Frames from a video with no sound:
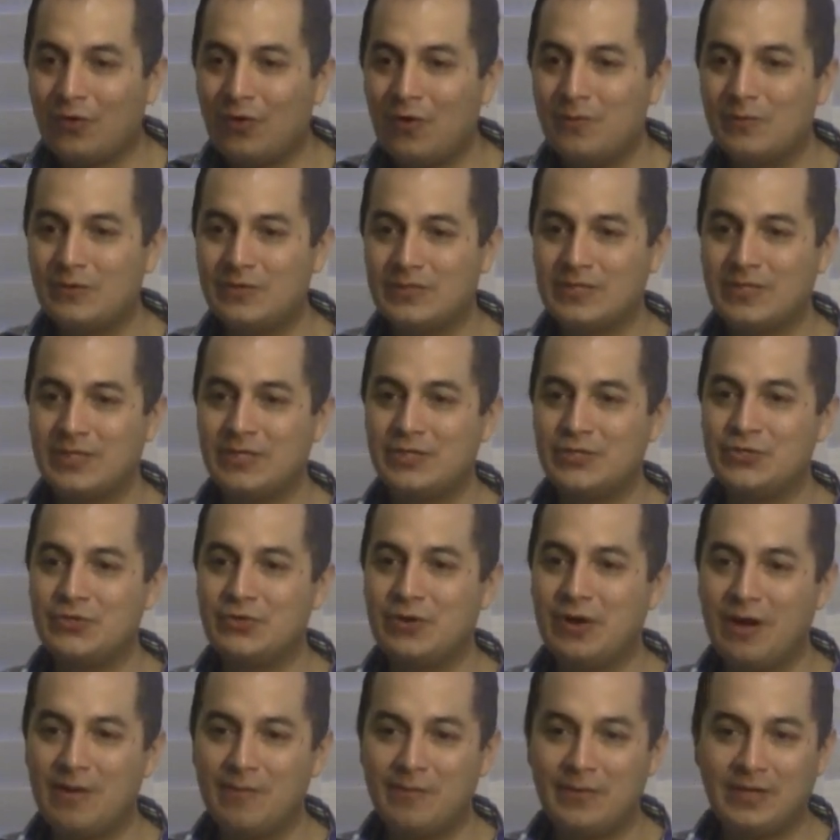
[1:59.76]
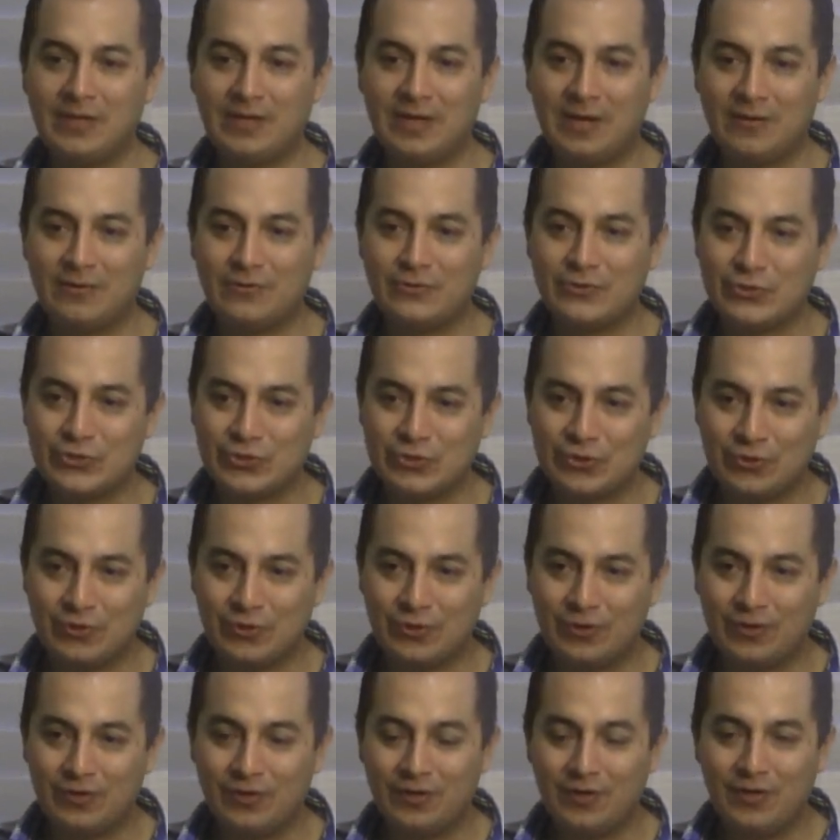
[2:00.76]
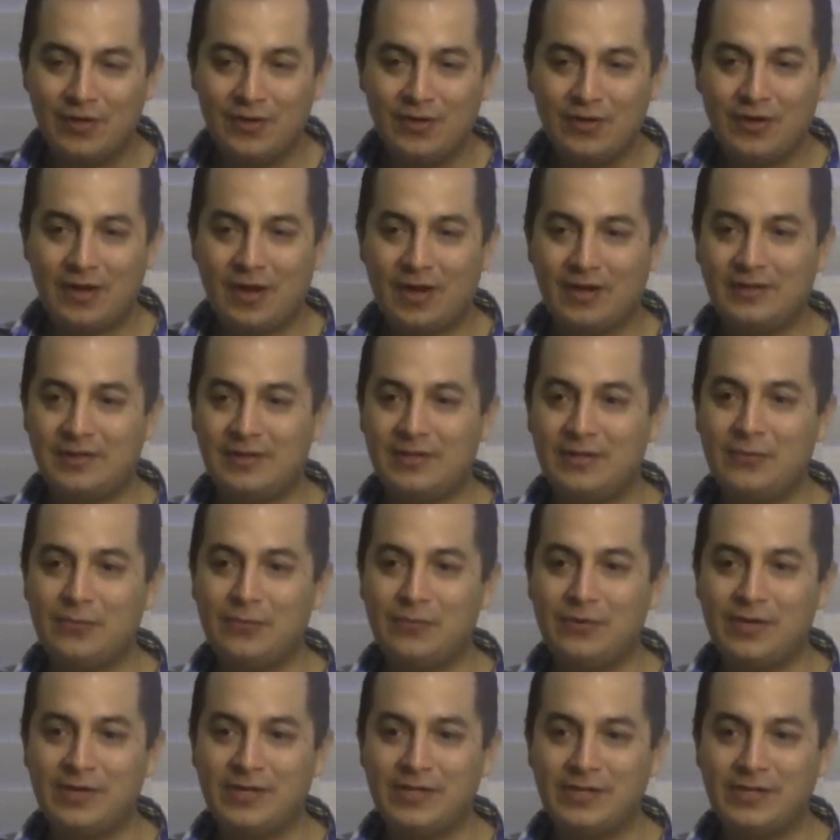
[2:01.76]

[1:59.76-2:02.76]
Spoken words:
conversation have been kind of short. I think we